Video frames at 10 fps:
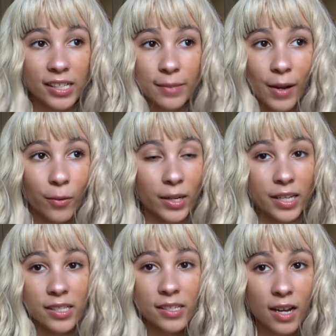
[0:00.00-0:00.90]
about what
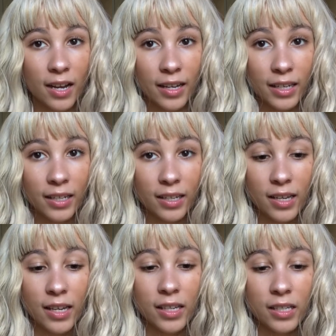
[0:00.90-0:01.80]
he's done.
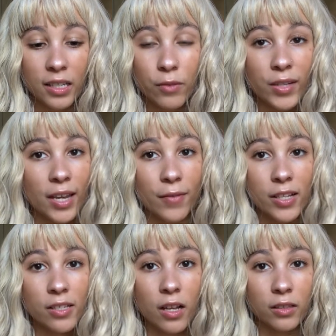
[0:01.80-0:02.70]
He would give
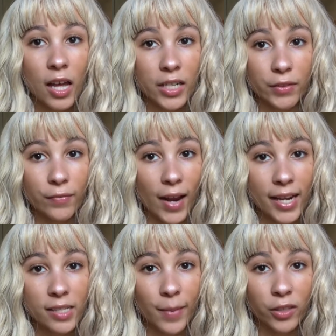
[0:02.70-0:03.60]
us a lot of
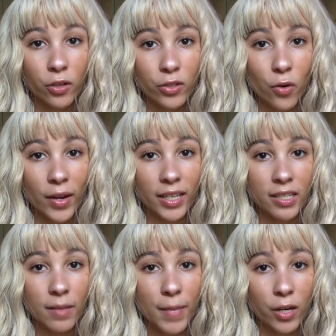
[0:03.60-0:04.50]
advice about those going into
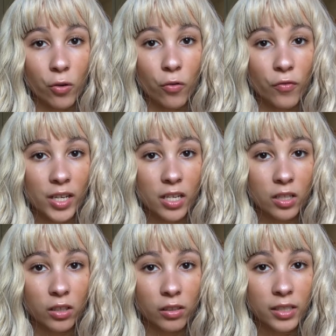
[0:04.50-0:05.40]
the medical
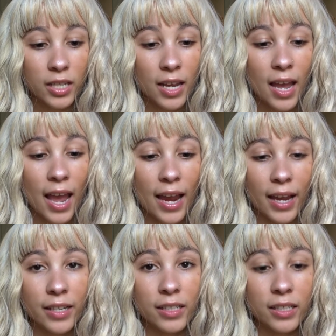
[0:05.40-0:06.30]
field,
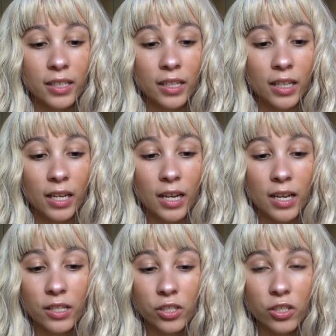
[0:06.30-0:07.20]
and
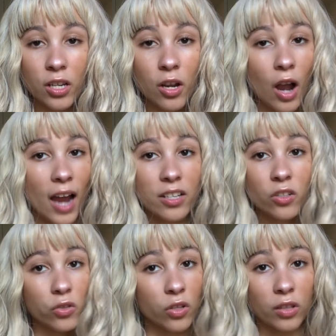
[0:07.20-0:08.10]
I just
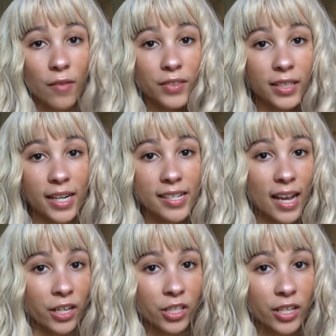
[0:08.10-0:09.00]
also love the
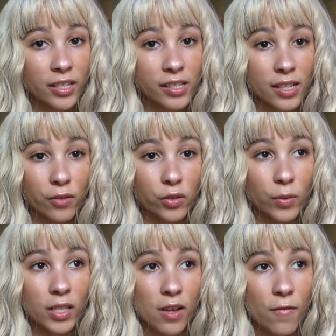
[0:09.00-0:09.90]
dissections. That was
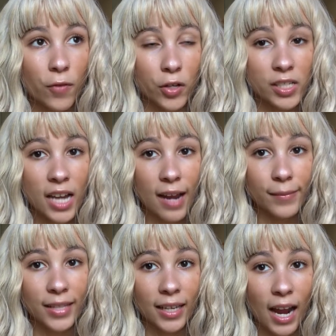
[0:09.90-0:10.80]
one of the first
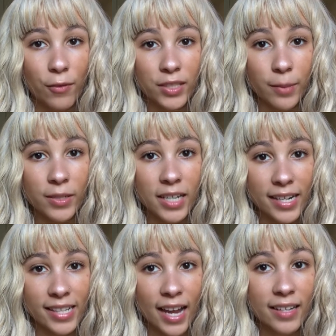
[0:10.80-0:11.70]
times like I was able to
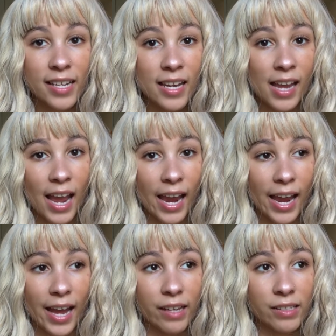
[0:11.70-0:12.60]
dissect,
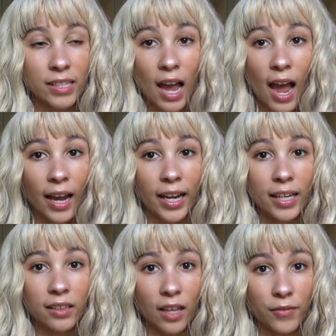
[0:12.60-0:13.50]
and I
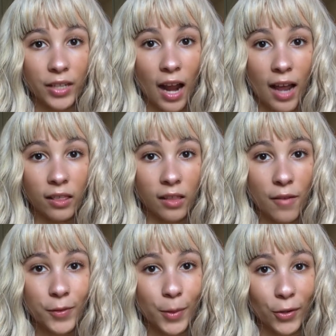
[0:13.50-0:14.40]
loved it. I
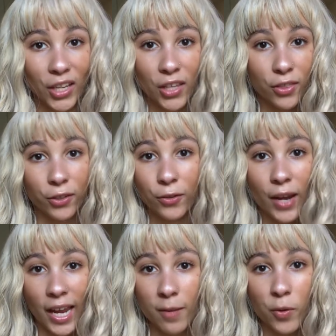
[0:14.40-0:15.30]
loved poking through
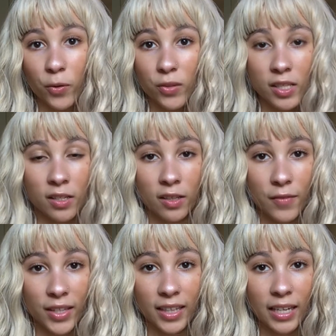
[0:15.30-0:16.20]
animals and
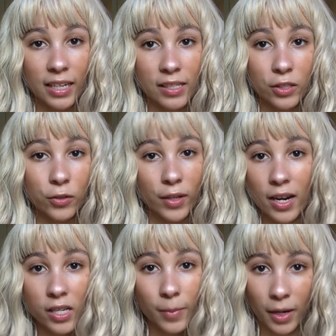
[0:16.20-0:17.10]
living things and doing
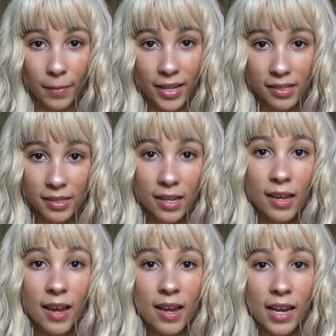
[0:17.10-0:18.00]
experiments,
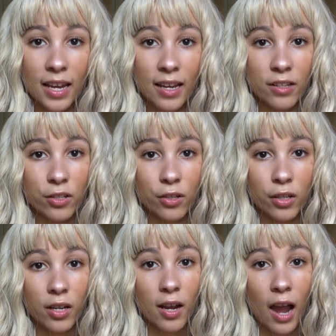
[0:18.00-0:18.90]
and
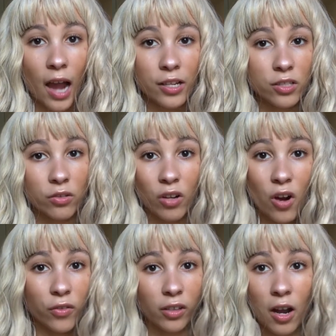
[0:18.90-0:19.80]
I just
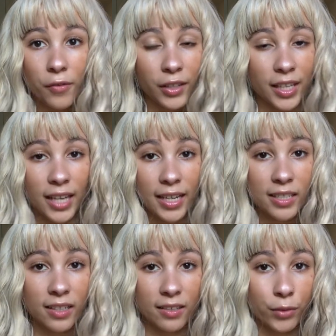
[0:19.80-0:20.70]
overall really liked
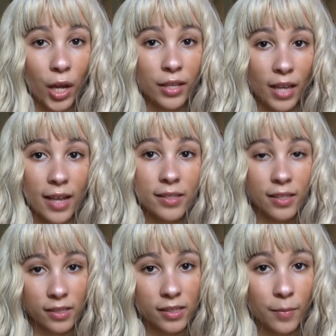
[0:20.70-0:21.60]
it and thought, yes,
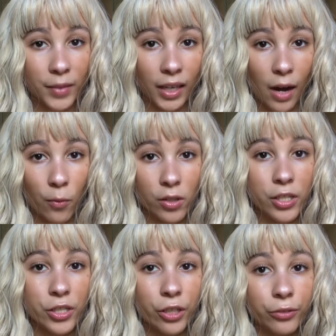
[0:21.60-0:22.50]
this is something I want to
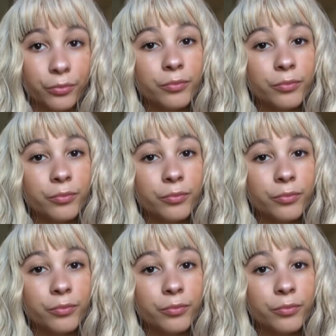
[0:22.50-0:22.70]
do.